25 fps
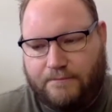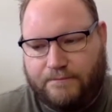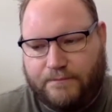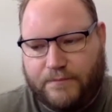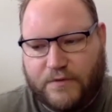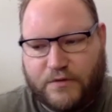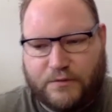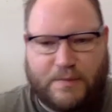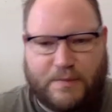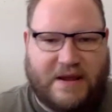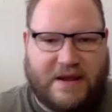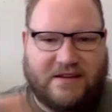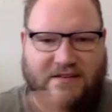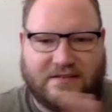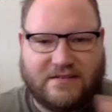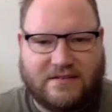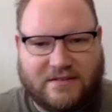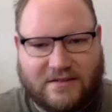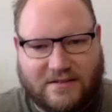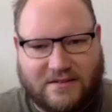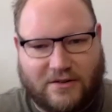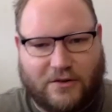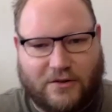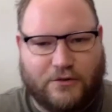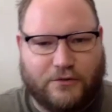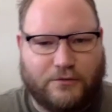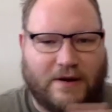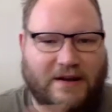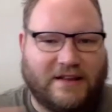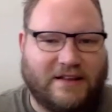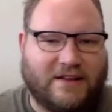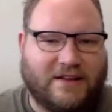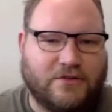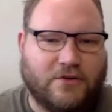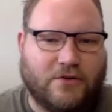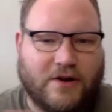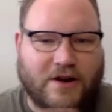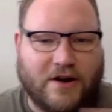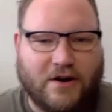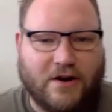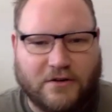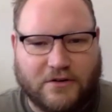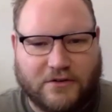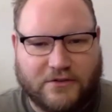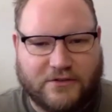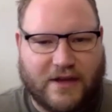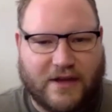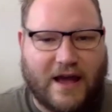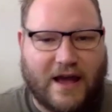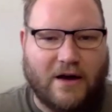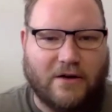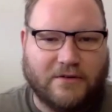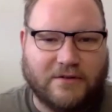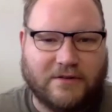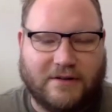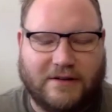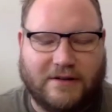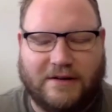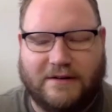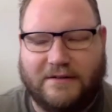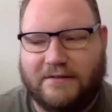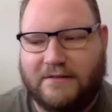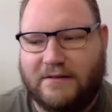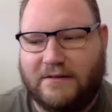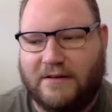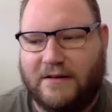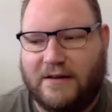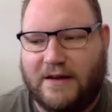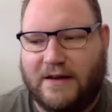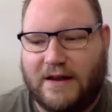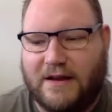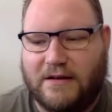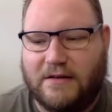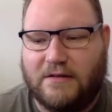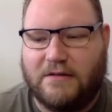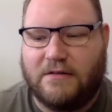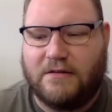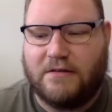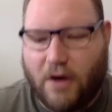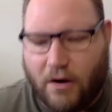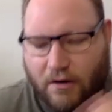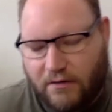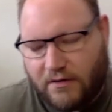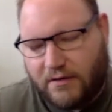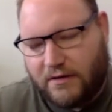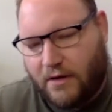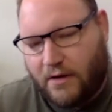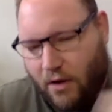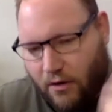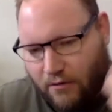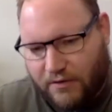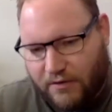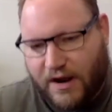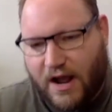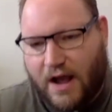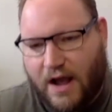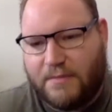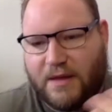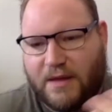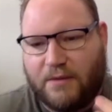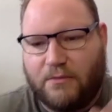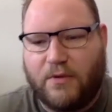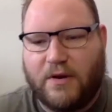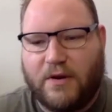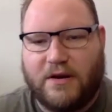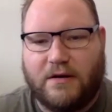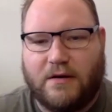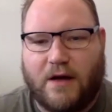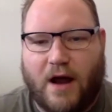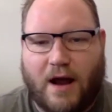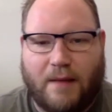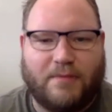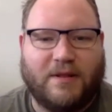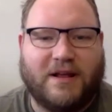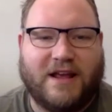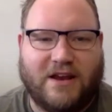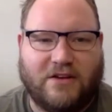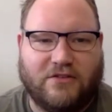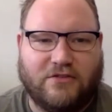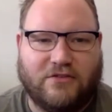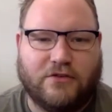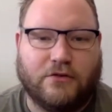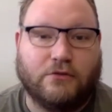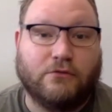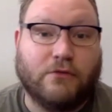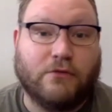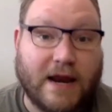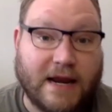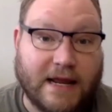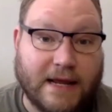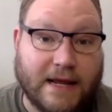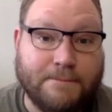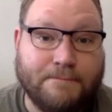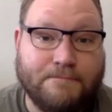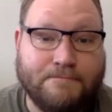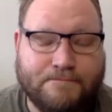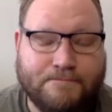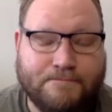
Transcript: space those regulatory hurdles out and overcome them when applications are ready.